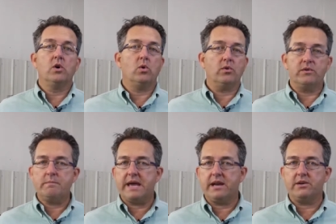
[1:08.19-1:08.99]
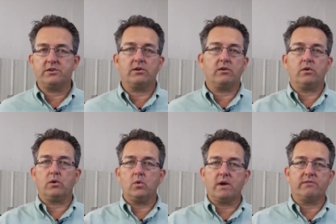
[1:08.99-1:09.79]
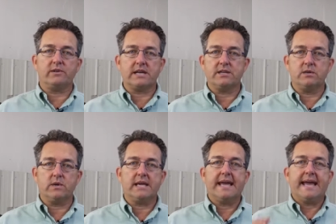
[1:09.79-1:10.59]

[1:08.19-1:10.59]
or the manager or whoever's on duty,